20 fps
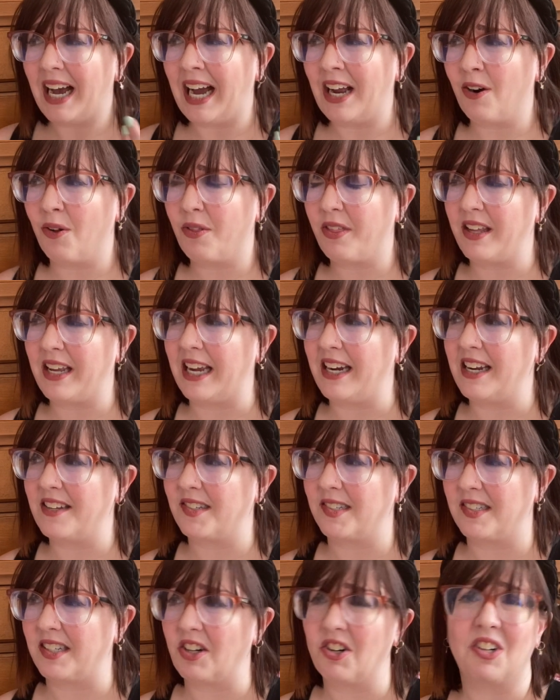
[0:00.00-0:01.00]
I don't think I
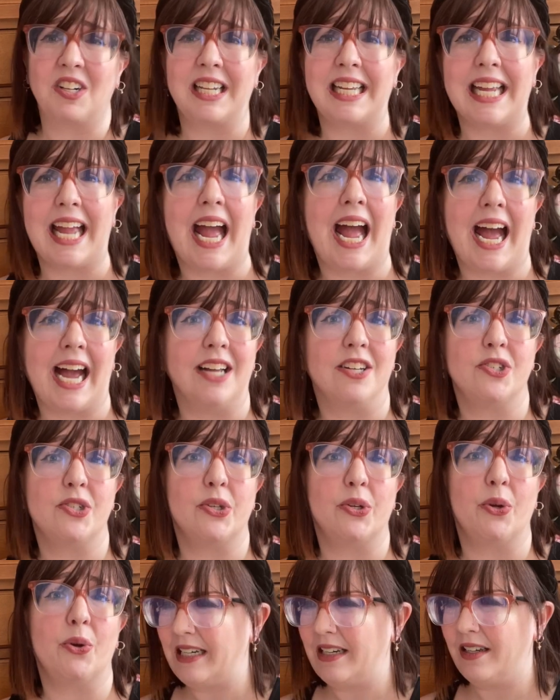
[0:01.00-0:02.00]
necessarily had
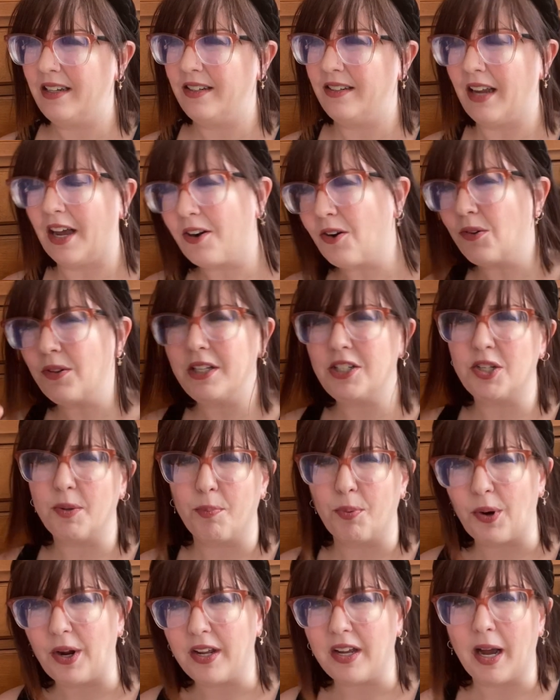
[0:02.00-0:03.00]
to, not only to
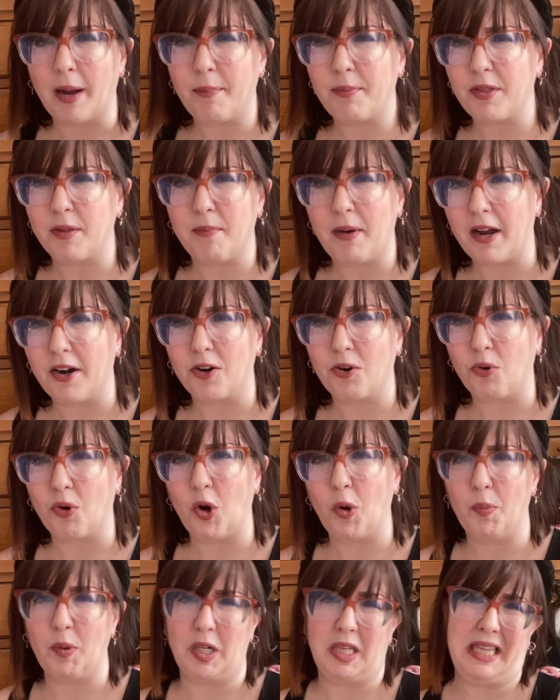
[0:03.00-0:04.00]
break up the
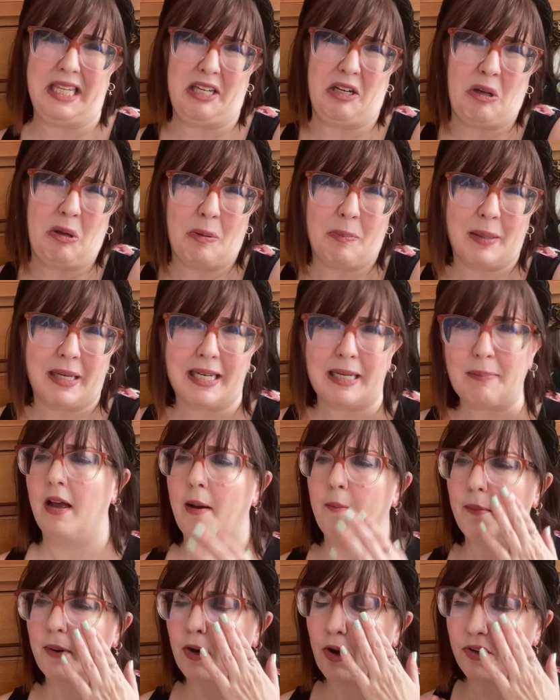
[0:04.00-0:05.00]
monochrome a little bit,
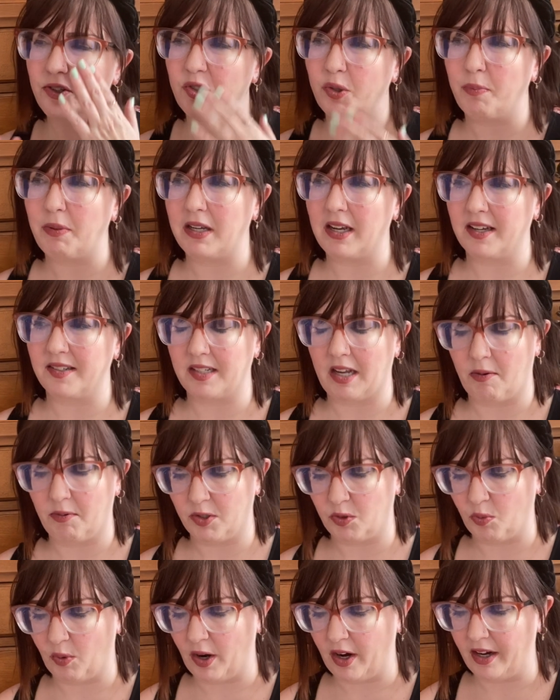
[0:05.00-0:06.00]
but also because I
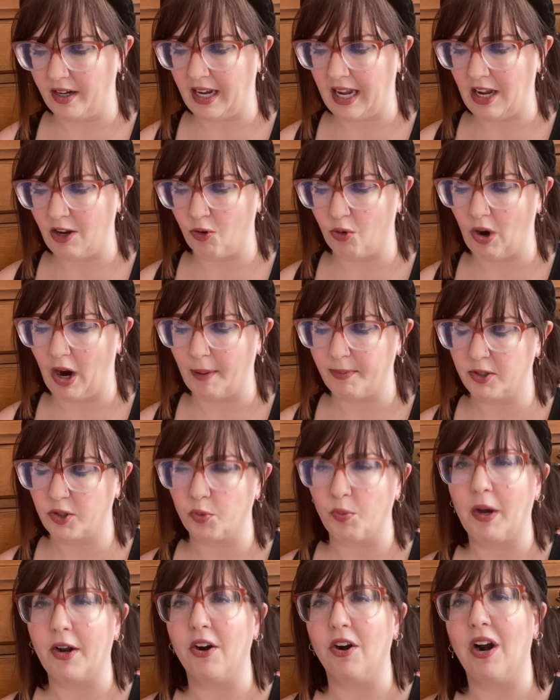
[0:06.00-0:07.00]
was wearing a cropped
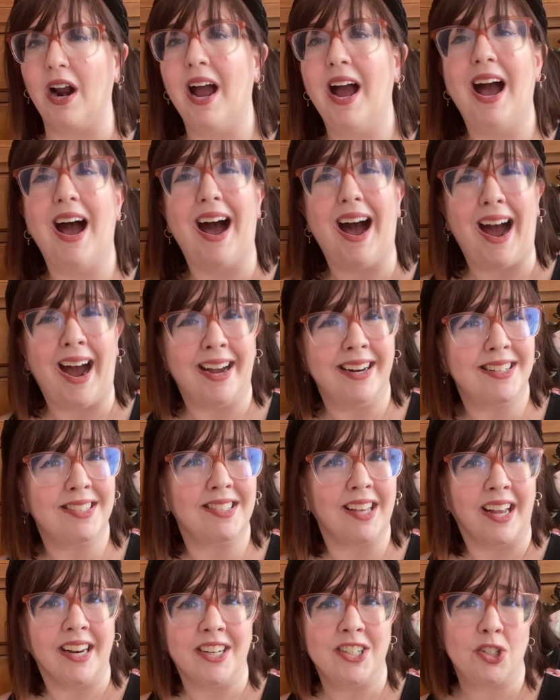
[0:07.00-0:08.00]
sweater. I
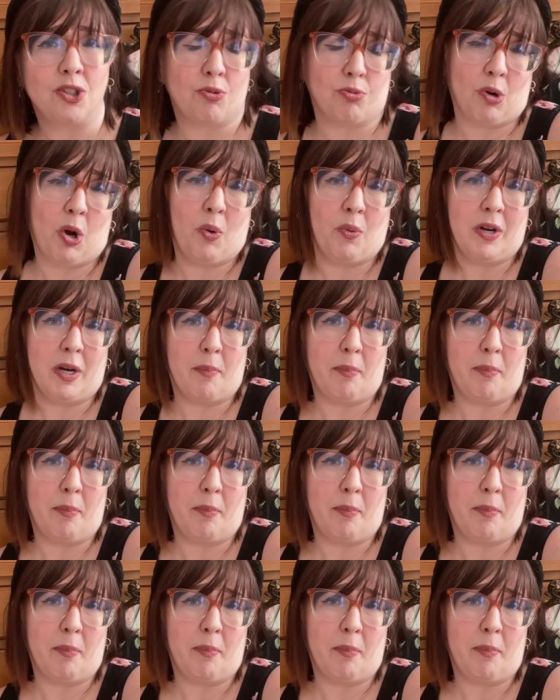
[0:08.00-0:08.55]
decided to throw in a